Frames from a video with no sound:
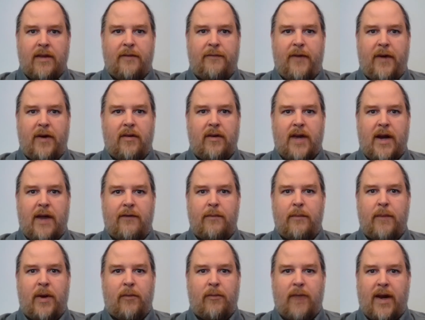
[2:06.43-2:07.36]
The federal
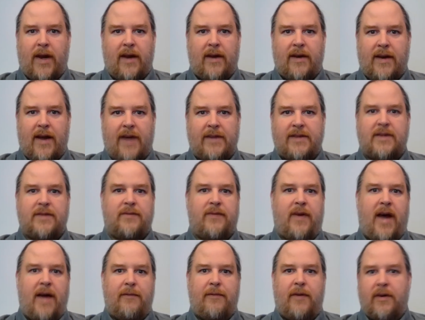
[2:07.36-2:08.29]
government recognizes
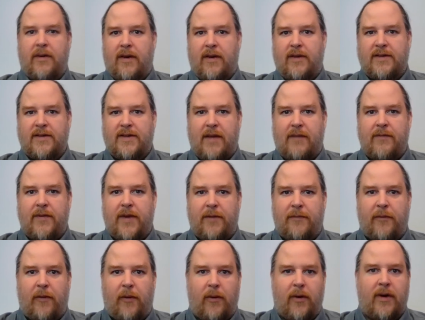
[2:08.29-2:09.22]

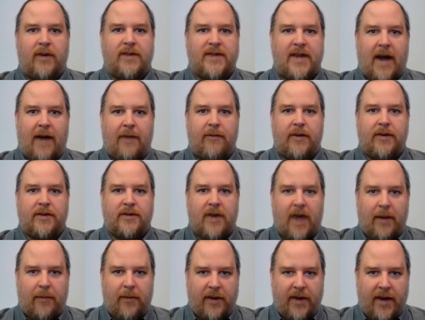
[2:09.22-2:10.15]
574 sovereign
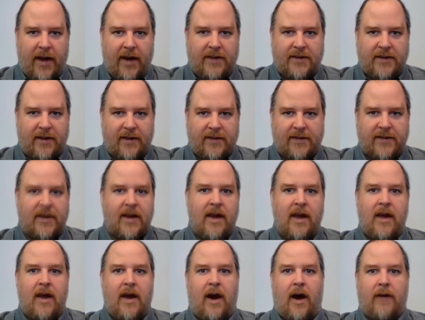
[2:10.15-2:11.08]
tribal nations,
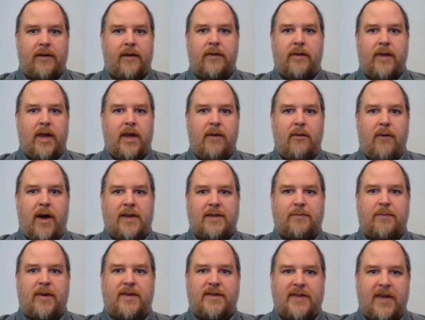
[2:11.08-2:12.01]
although the
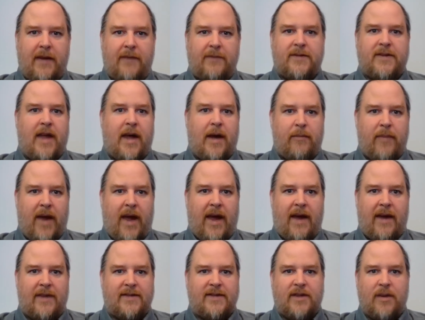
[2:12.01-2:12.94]
U.S. perceives them
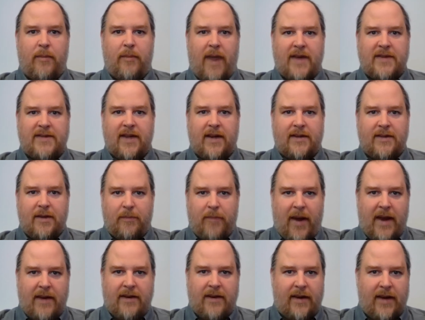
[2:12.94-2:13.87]
as domestic
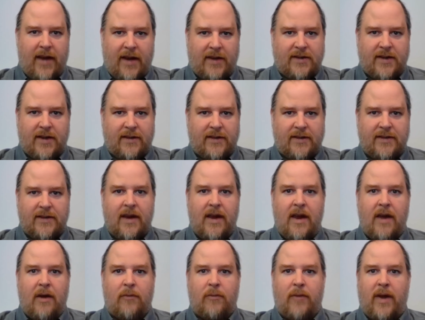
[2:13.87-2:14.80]
dependent nations
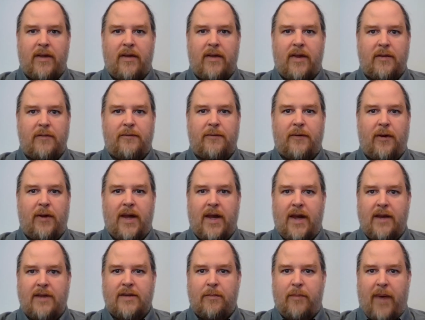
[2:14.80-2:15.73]
rather than
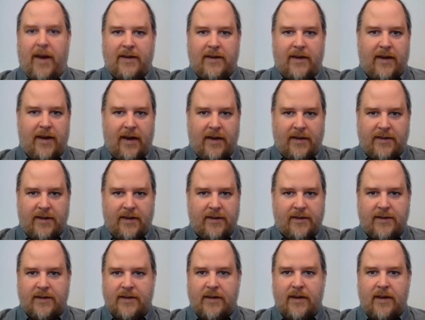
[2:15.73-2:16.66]
fully independent
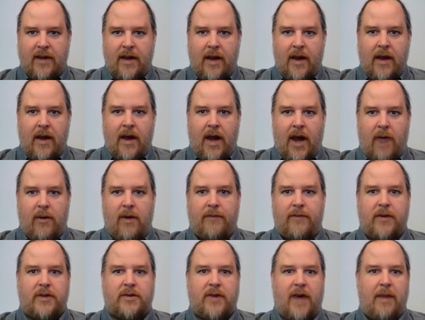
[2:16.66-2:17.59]
nations.
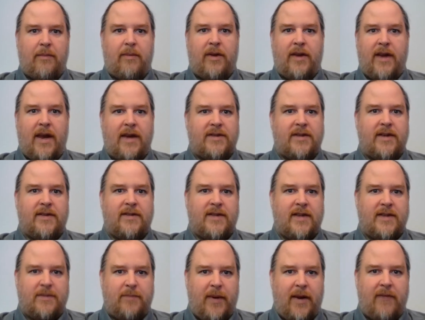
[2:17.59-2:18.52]
However, tribal nations
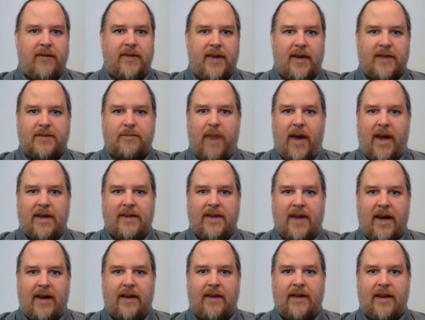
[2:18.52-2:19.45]
dispute this,
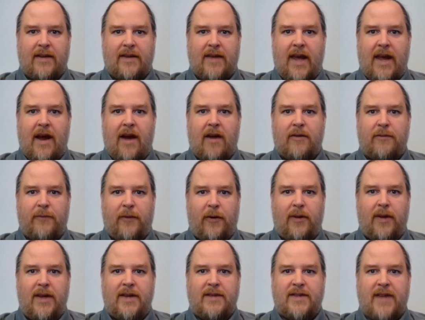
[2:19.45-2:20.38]
maintaining that they are
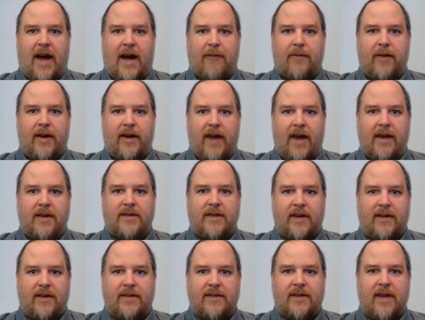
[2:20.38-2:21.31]
fully sovereign
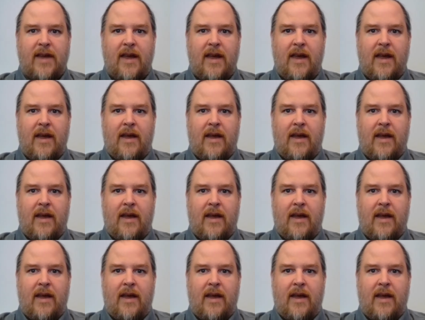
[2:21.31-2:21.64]
nations.